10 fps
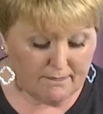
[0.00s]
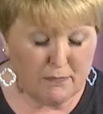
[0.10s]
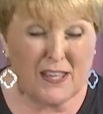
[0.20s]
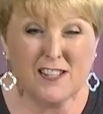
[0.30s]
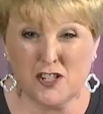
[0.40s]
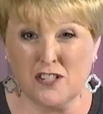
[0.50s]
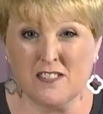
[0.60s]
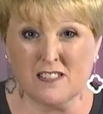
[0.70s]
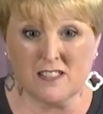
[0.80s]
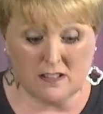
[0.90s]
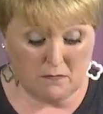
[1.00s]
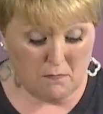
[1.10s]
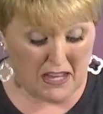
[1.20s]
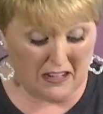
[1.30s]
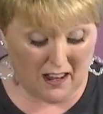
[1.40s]
being Jesus,
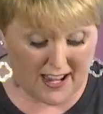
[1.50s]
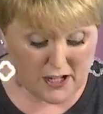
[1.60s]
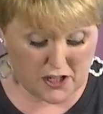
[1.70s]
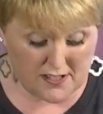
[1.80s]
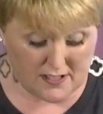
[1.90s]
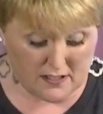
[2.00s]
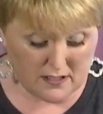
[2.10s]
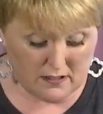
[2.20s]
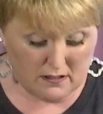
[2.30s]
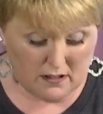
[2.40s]
being like Jesus,